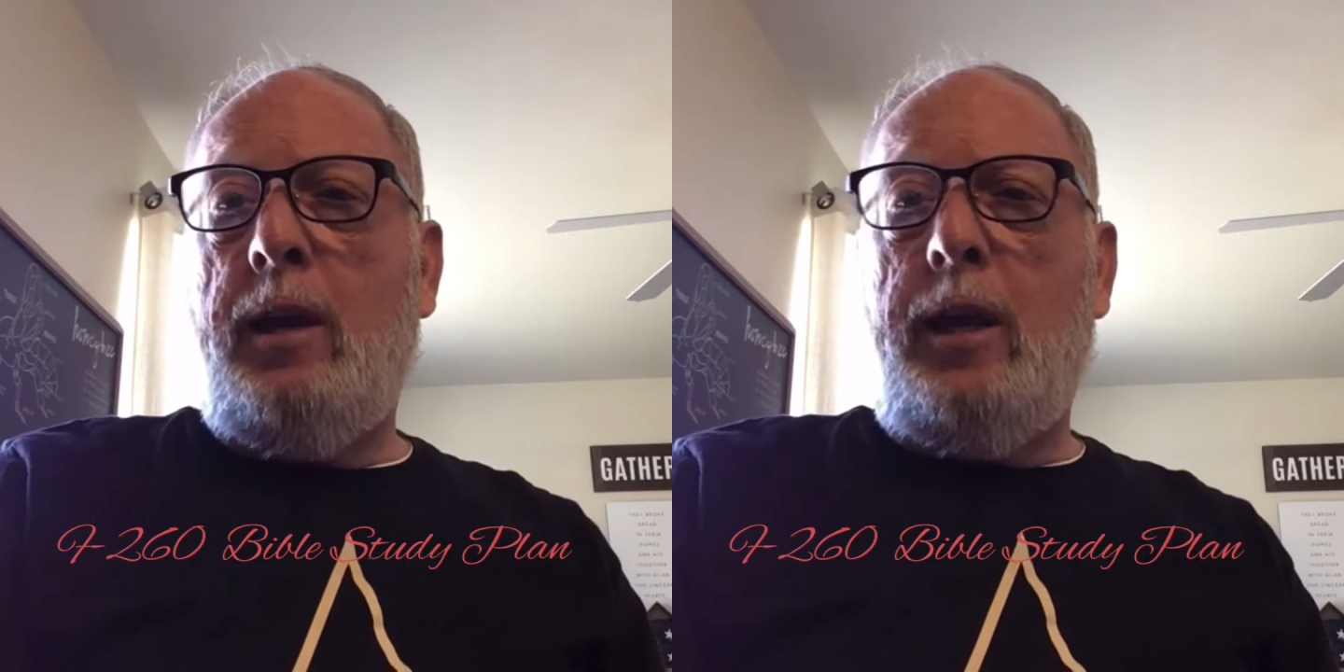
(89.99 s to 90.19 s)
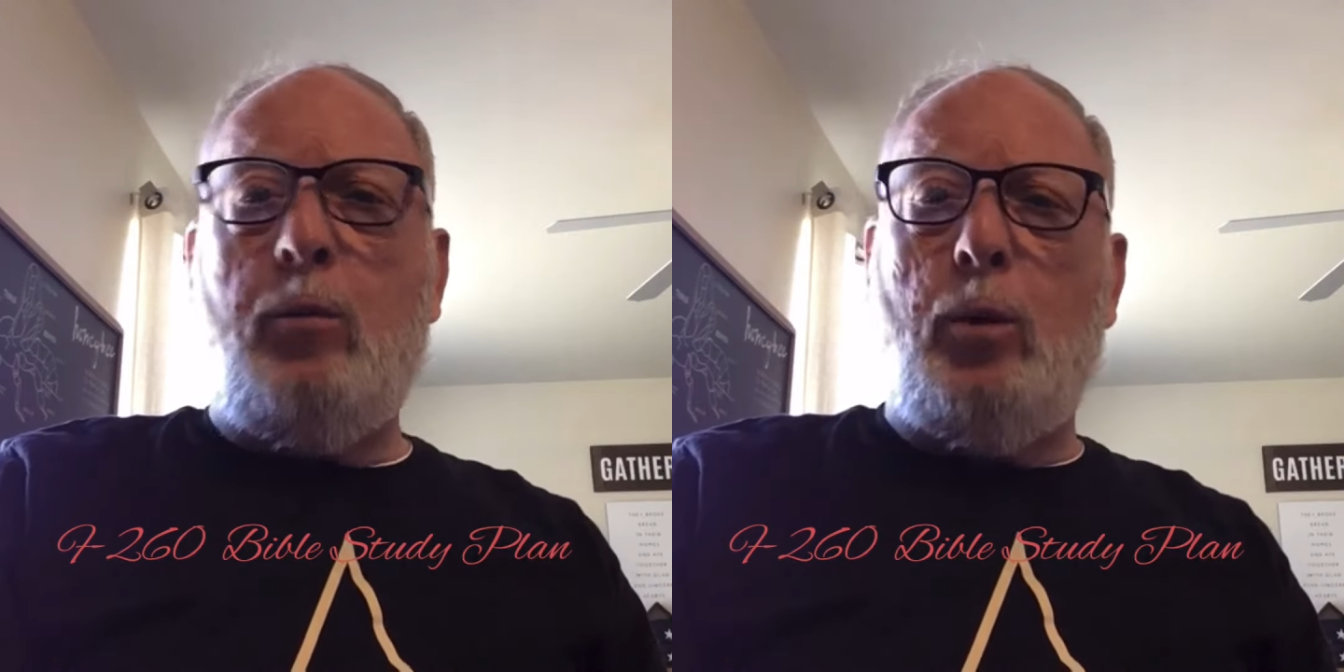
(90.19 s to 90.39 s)

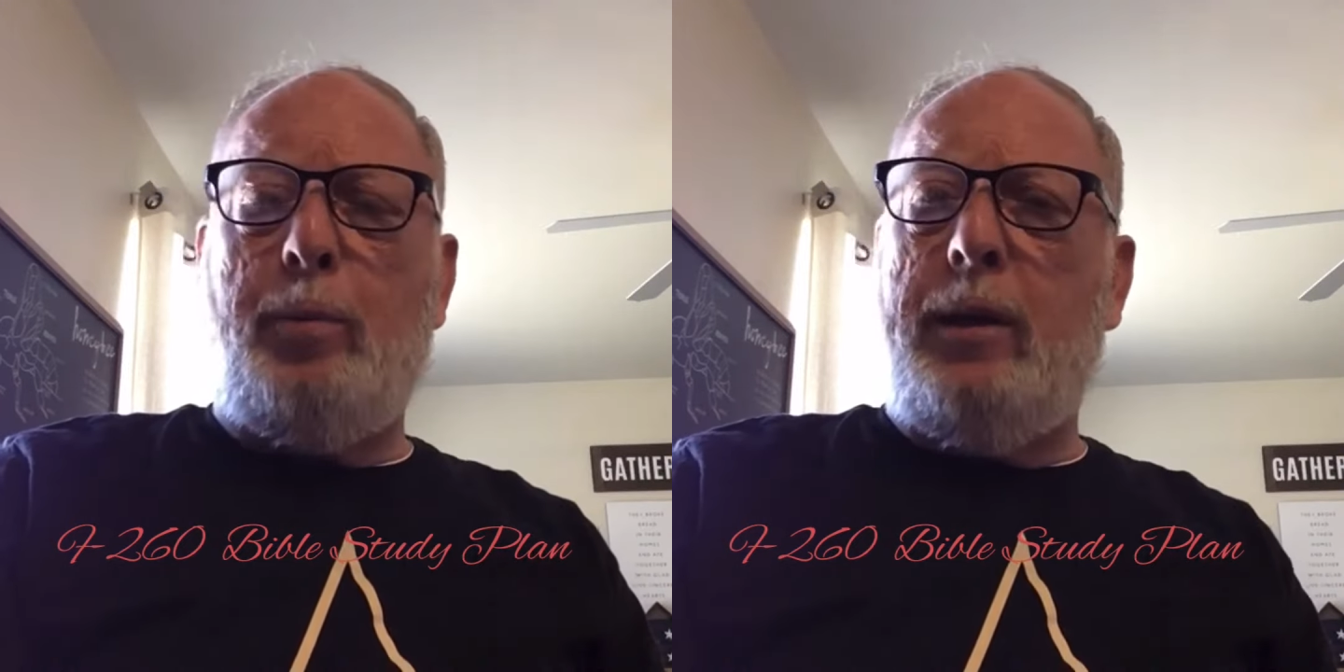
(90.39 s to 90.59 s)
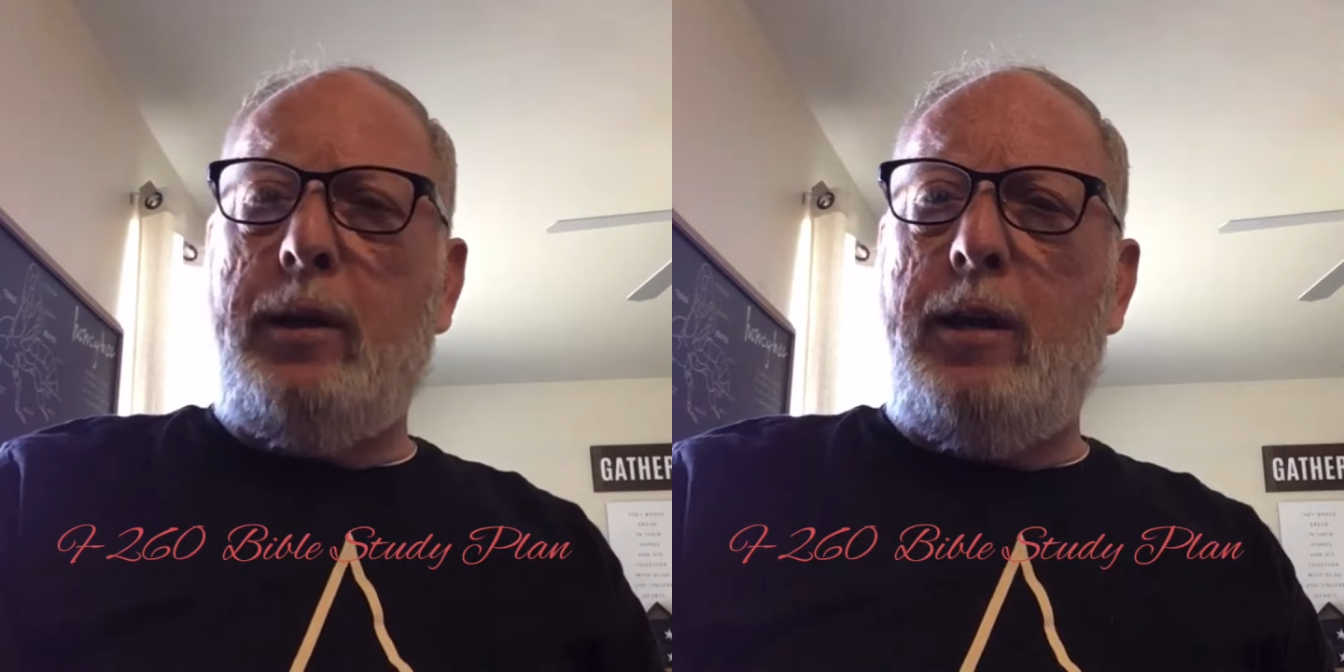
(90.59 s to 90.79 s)
He will
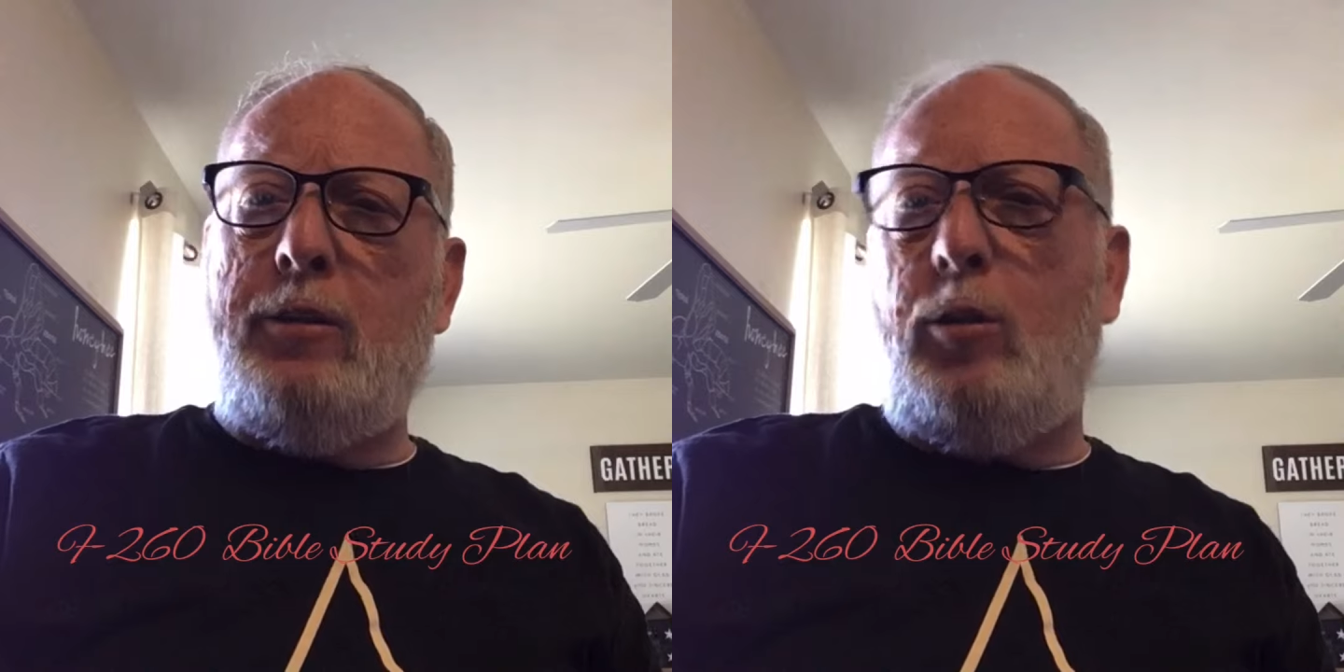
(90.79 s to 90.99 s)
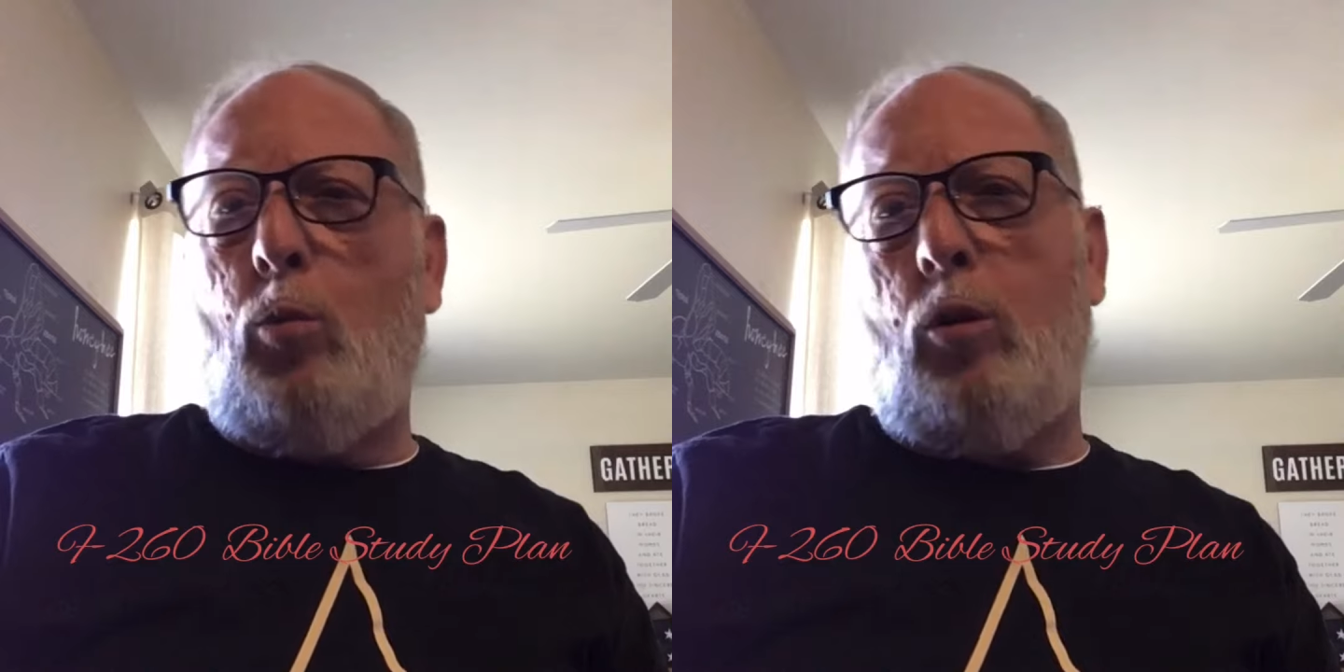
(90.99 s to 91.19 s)
be
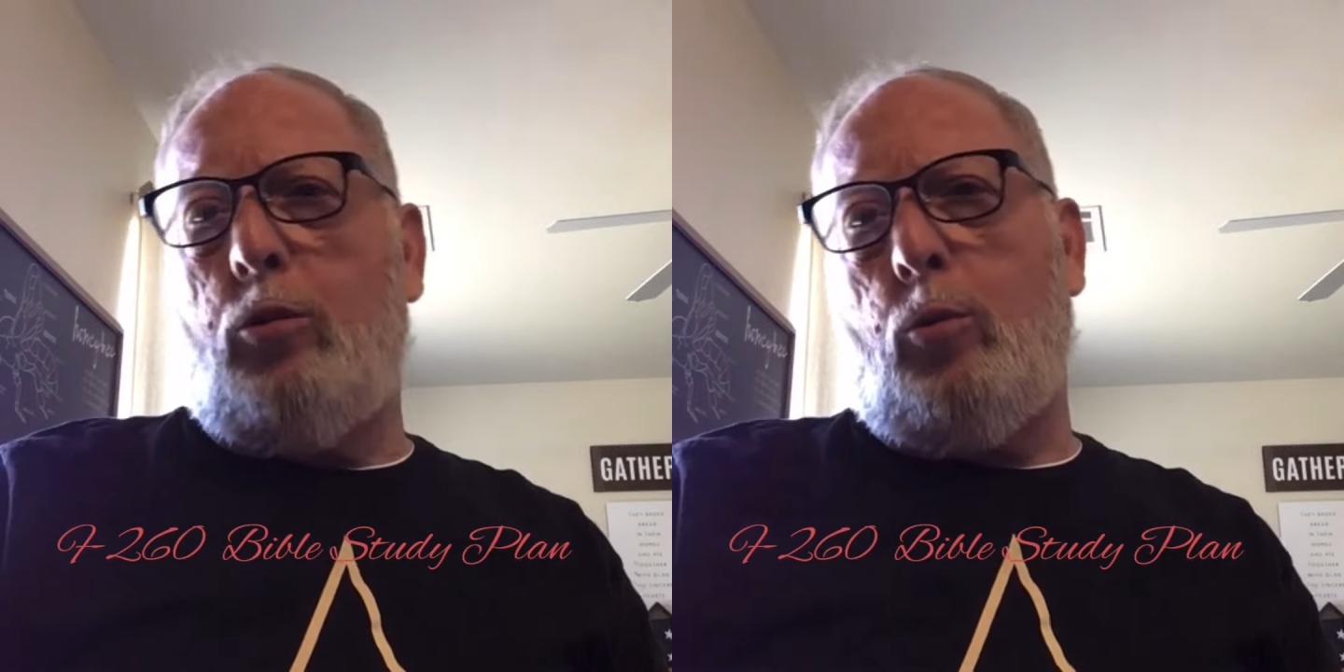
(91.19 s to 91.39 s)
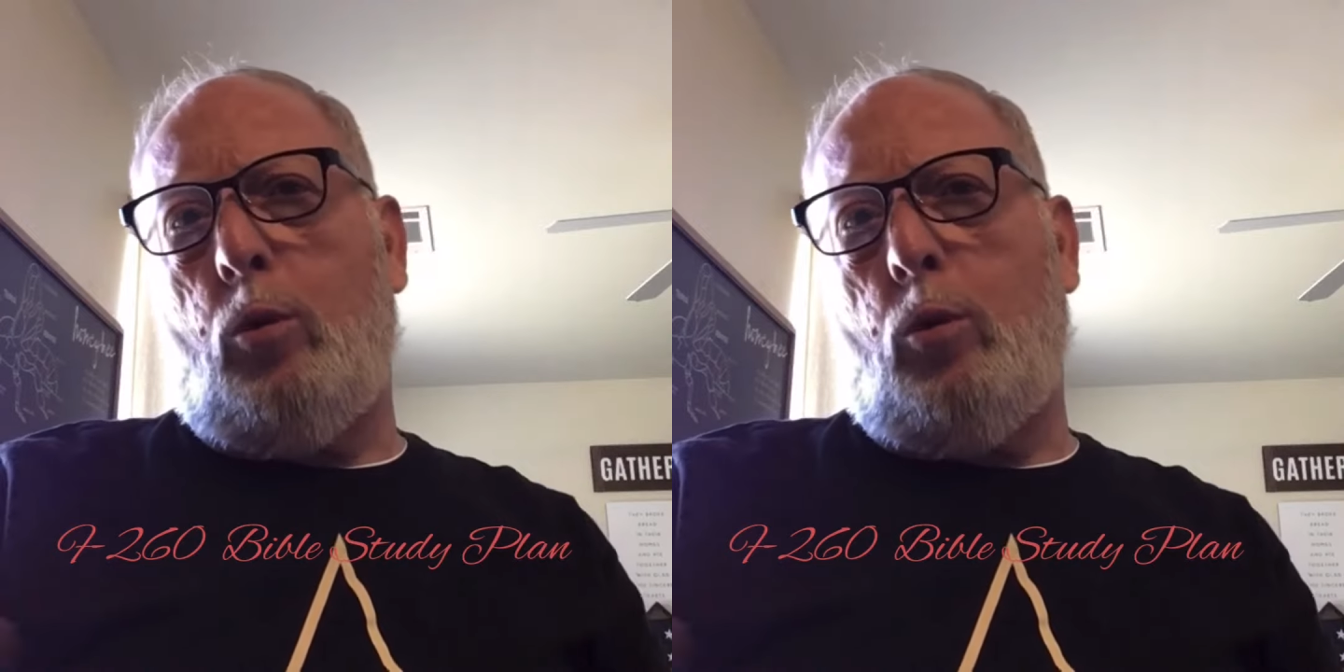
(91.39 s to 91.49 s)
against the world